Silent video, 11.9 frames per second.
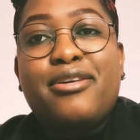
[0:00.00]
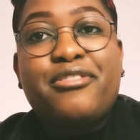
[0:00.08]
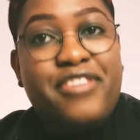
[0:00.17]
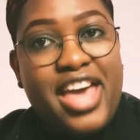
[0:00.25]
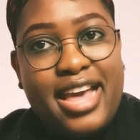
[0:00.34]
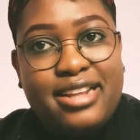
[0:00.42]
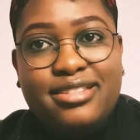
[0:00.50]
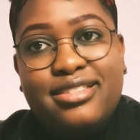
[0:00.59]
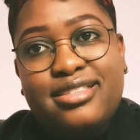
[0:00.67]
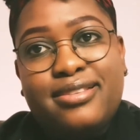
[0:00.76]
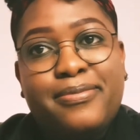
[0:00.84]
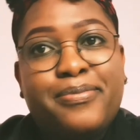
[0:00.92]

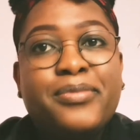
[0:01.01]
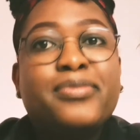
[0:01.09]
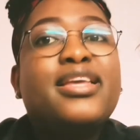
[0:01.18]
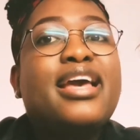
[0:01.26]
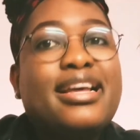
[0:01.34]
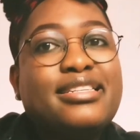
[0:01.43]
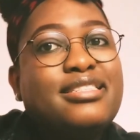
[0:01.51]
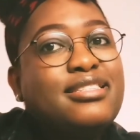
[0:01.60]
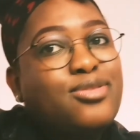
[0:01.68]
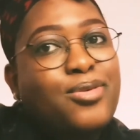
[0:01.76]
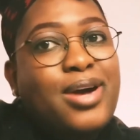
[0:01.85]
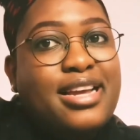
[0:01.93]
fans. And
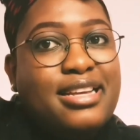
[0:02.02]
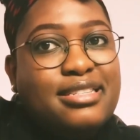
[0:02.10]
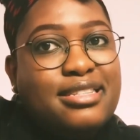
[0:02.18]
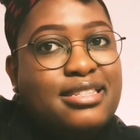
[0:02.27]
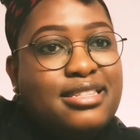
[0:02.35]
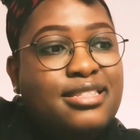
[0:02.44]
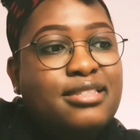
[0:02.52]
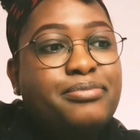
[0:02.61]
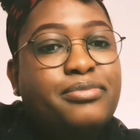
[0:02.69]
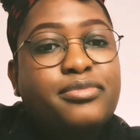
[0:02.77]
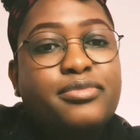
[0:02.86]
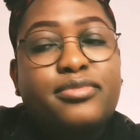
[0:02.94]
so I guess this is
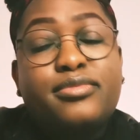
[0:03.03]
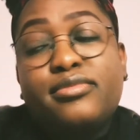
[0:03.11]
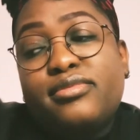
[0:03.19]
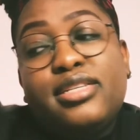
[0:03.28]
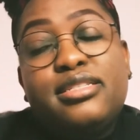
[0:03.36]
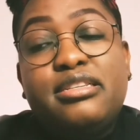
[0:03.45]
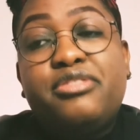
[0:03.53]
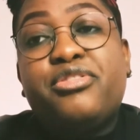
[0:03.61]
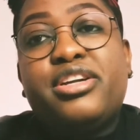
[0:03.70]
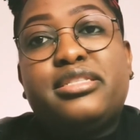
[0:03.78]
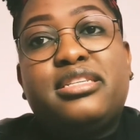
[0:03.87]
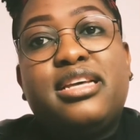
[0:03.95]

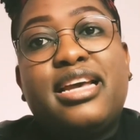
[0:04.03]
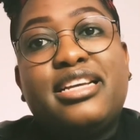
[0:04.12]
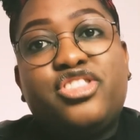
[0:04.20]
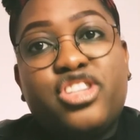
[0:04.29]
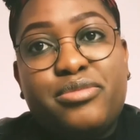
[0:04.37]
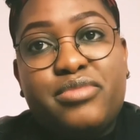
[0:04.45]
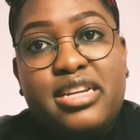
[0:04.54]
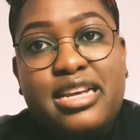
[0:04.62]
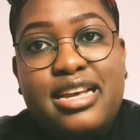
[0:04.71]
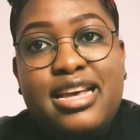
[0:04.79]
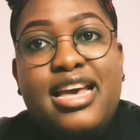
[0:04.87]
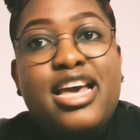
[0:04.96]
different. In
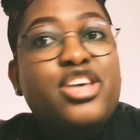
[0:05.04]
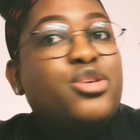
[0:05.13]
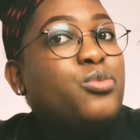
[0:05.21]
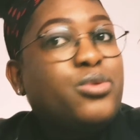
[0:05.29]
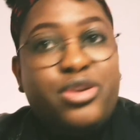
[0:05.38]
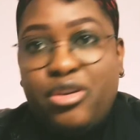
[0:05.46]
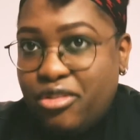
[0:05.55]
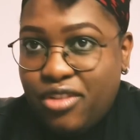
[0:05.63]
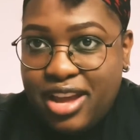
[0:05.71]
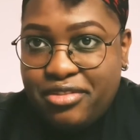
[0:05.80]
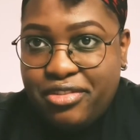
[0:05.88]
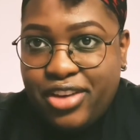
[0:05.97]
Germany, you will not
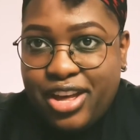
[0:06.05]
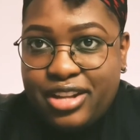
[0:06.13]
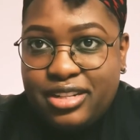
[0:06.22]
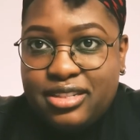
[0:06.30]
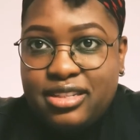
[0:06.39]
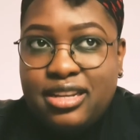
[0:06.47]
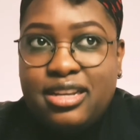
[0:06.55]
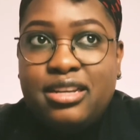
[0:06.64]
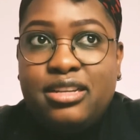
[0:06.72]
find fans.